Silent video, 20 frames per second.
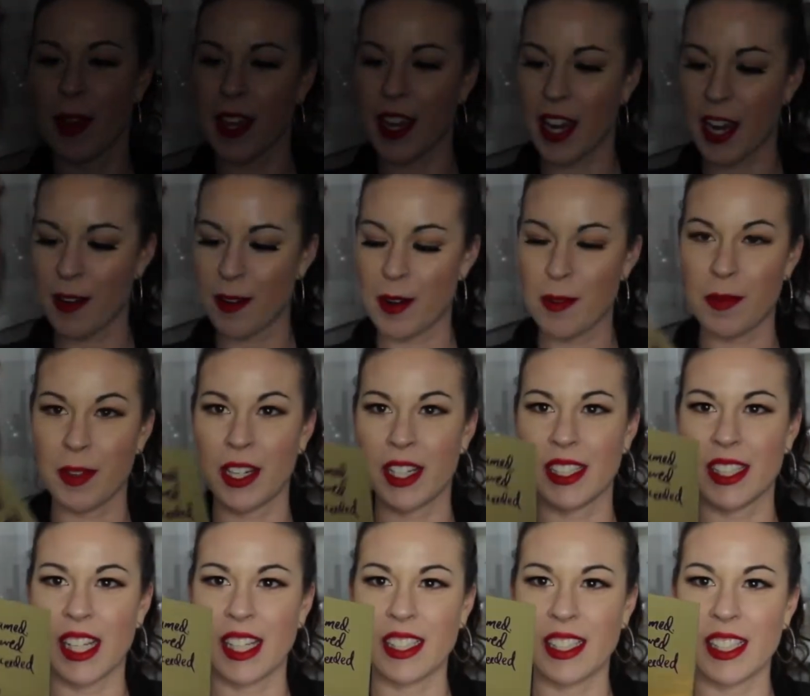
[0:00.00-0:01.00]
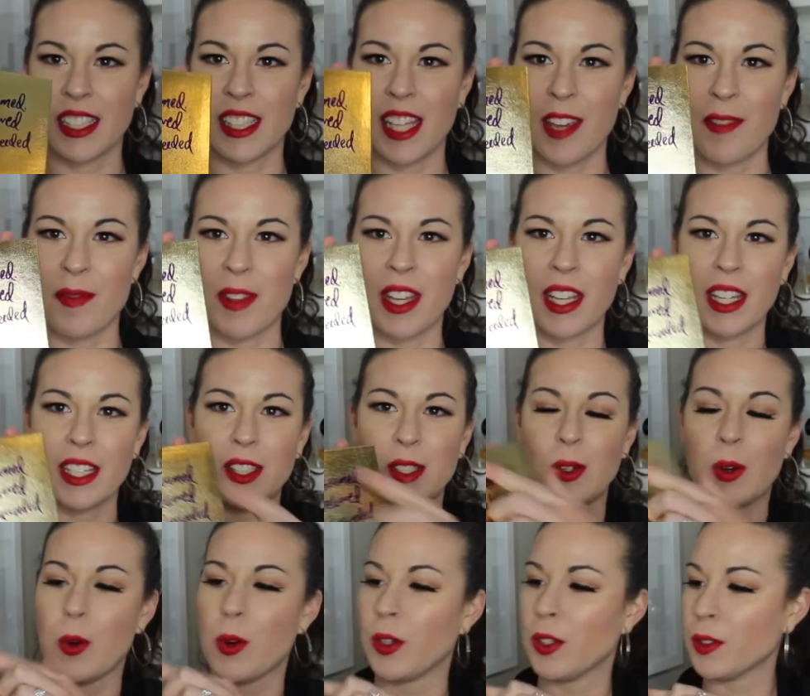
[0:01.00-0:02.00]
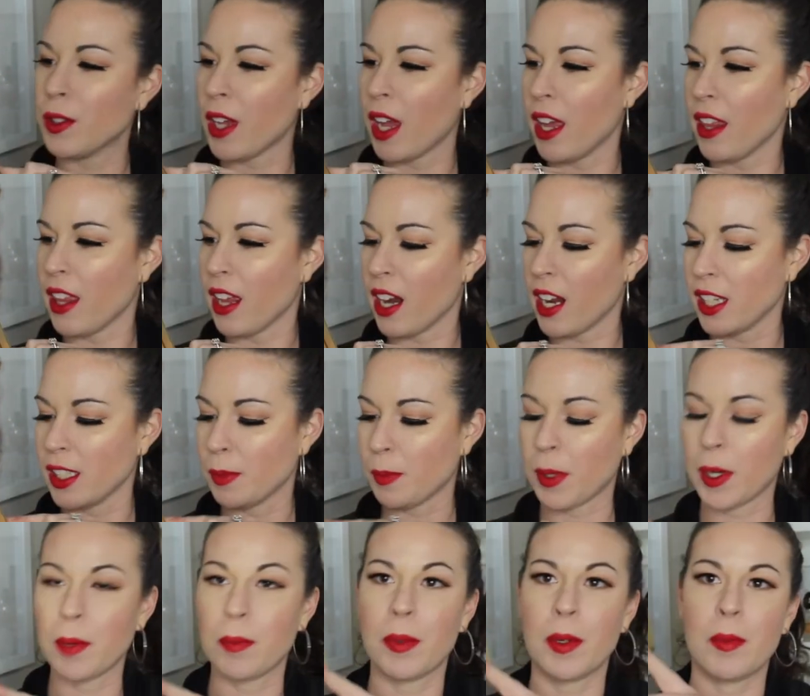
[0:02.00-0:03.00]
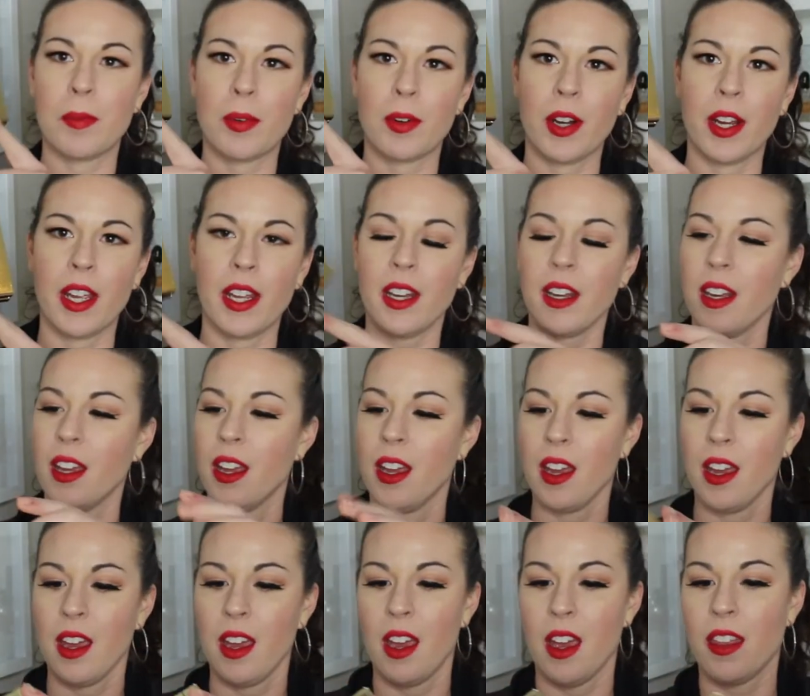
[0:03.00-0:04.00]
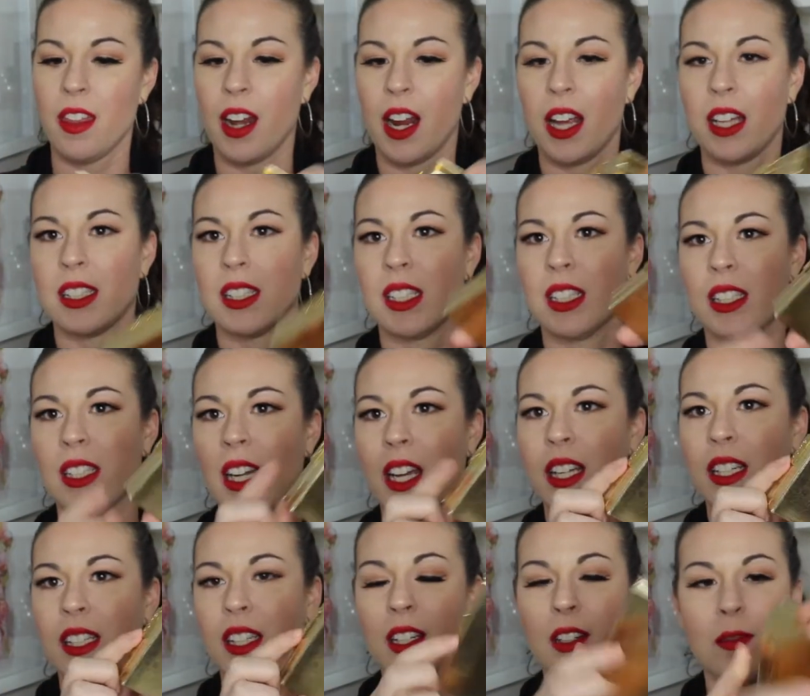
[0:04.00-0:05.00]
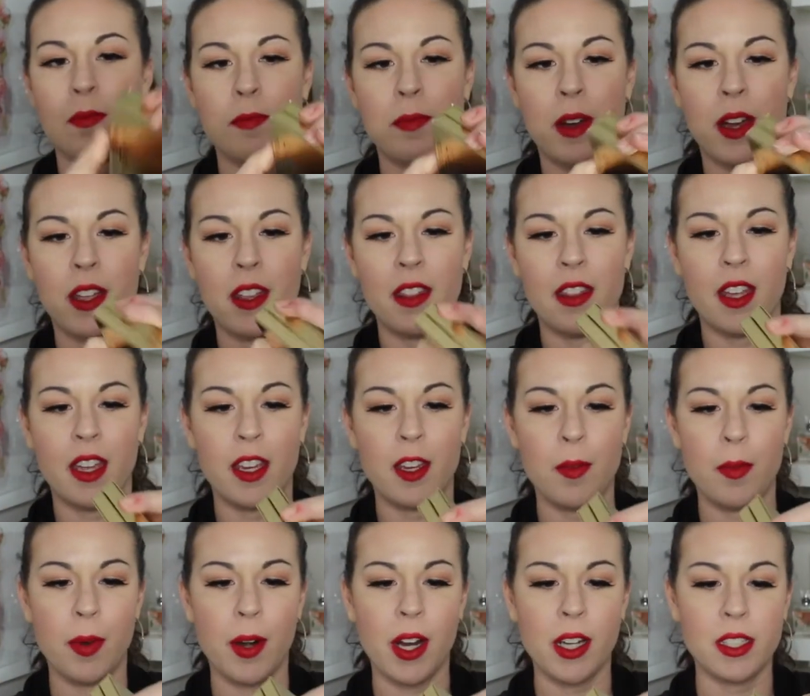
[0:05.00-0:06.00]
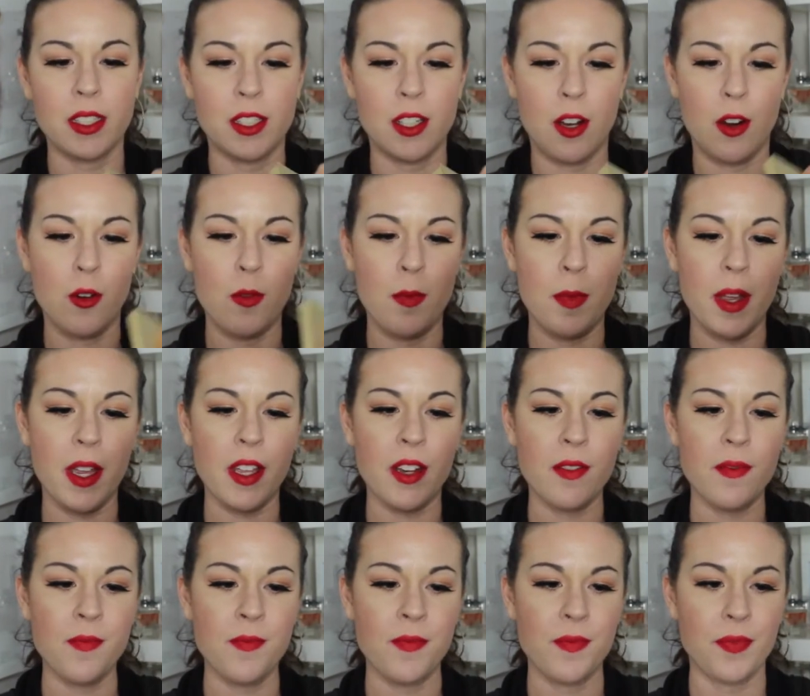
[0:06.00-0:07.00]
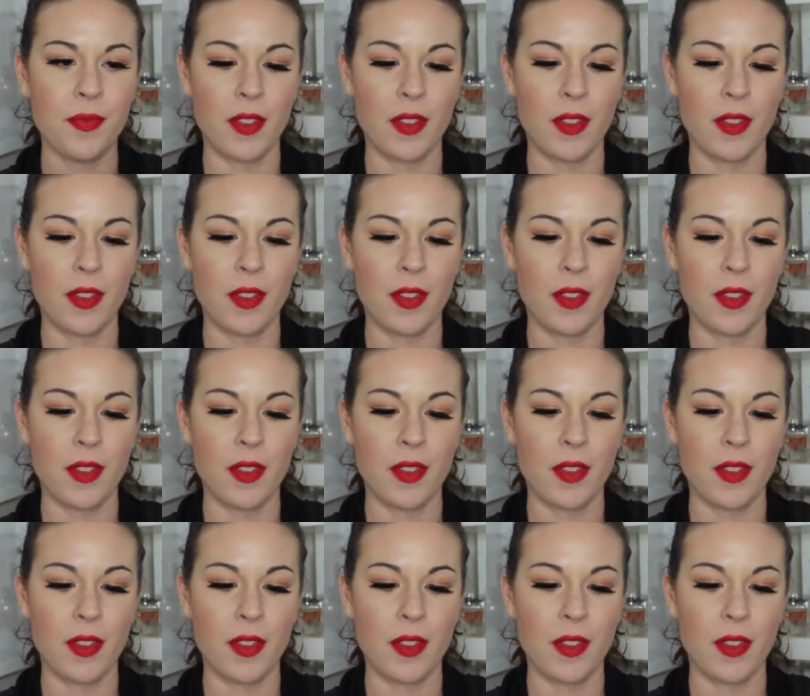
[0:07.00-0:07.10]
my camera, but it says the same thing. It's gold, and then it has purple print. And then it has this nice little button that you press to open.